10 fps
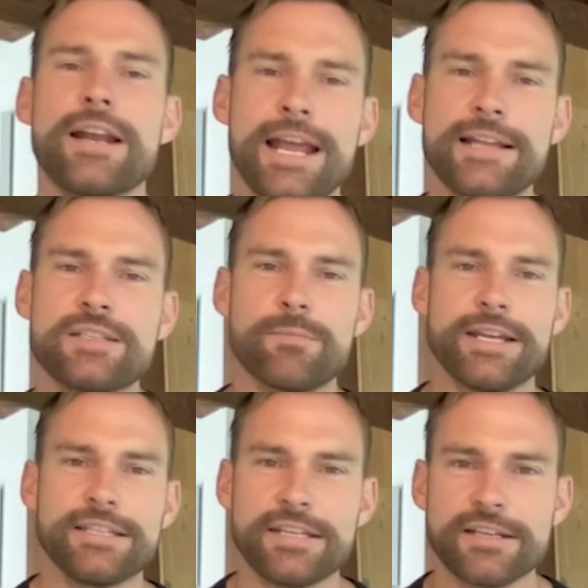I had some
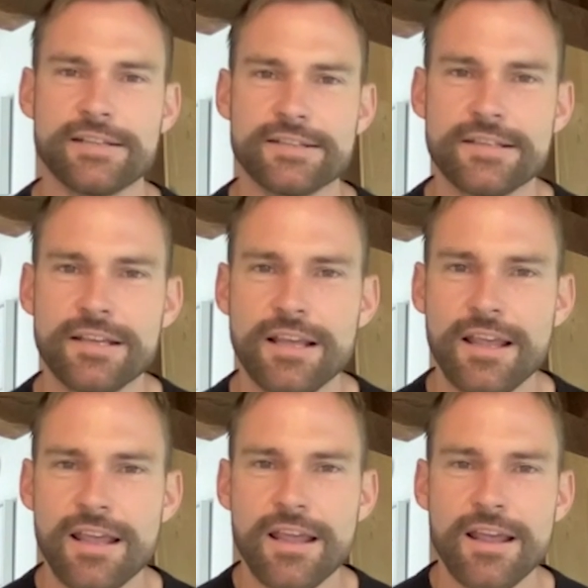ideas
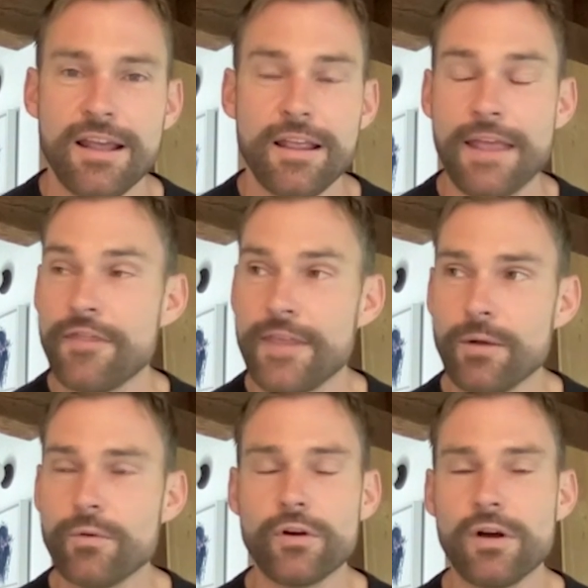and they
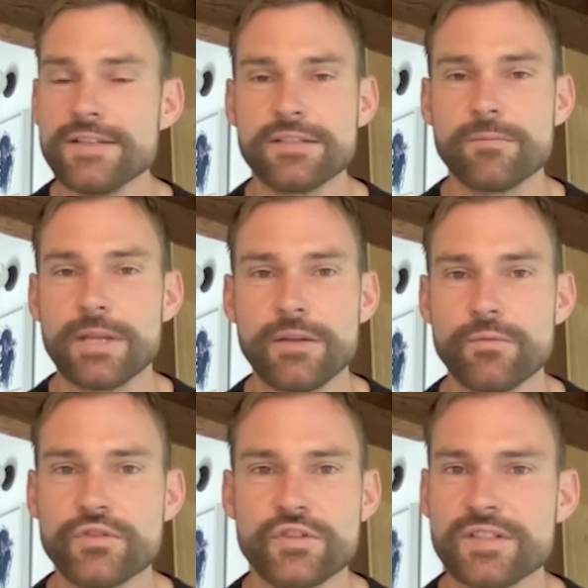were awesome. They
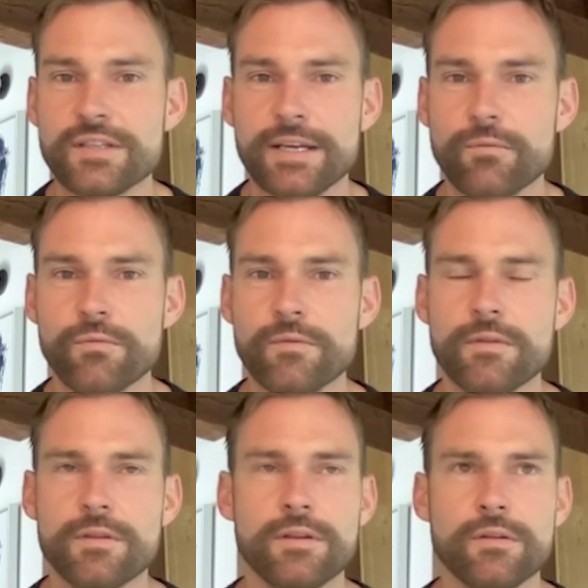were just like
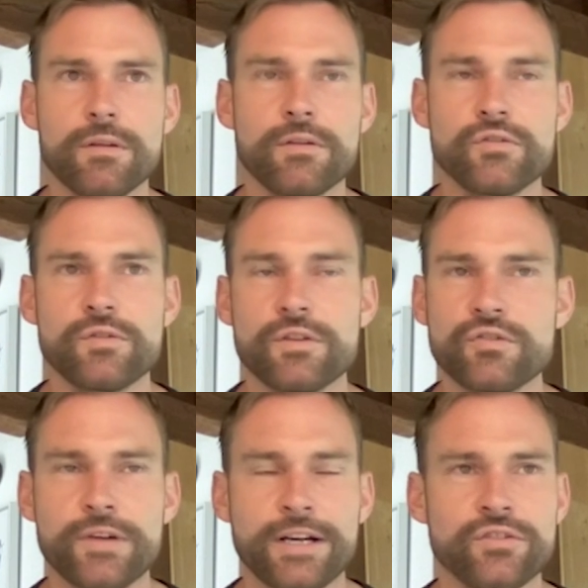the
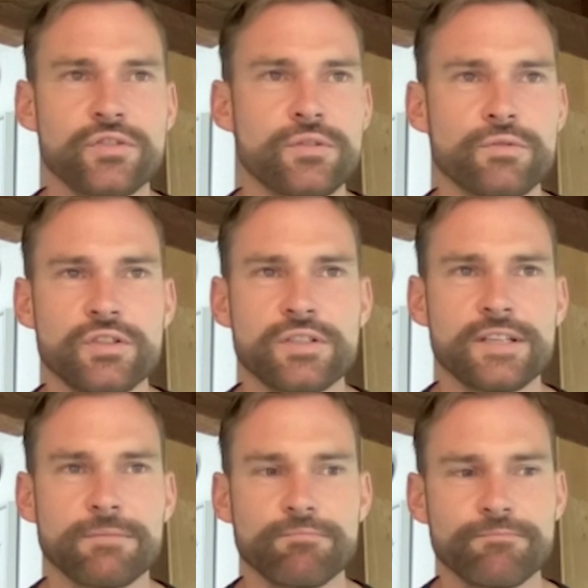directors, they were just
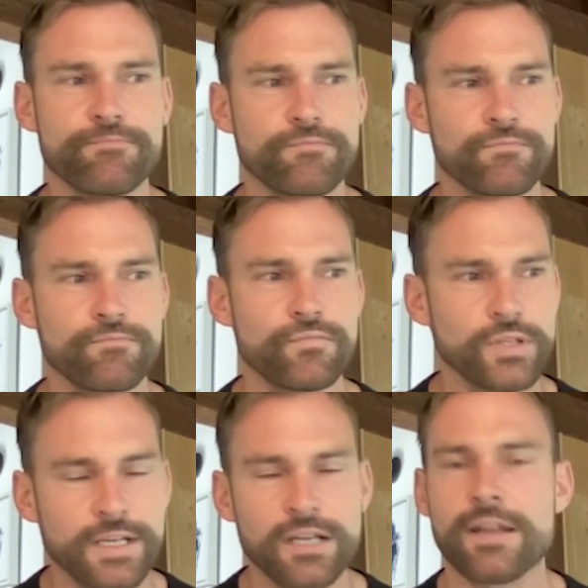like
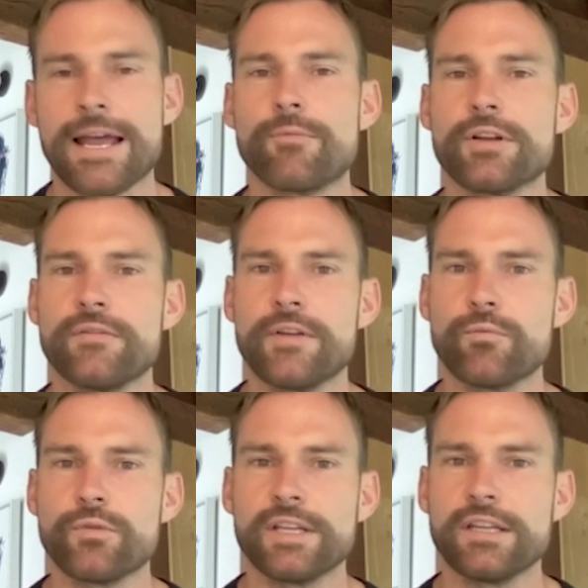really collaborative and
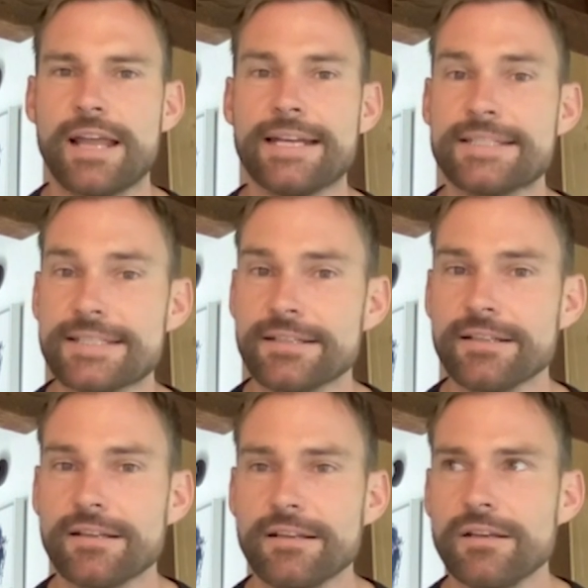really liked
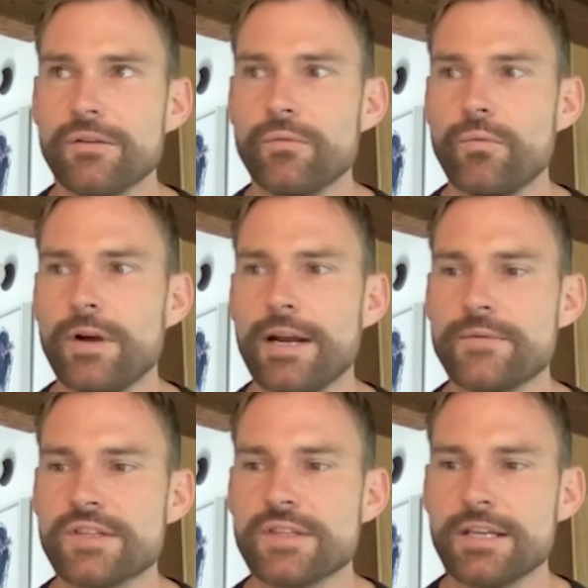what I
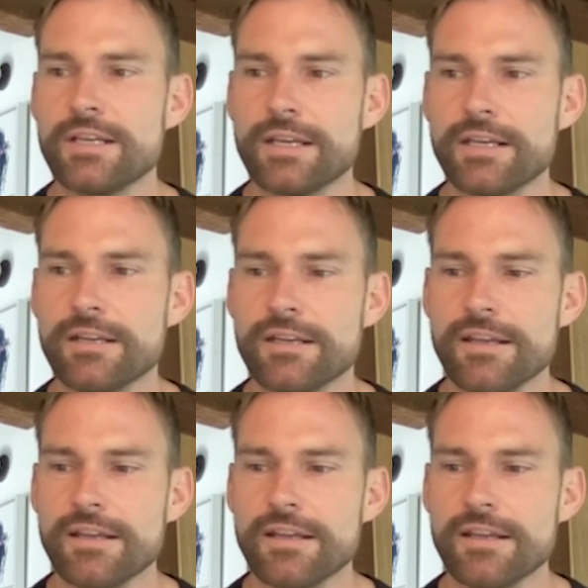was thinking.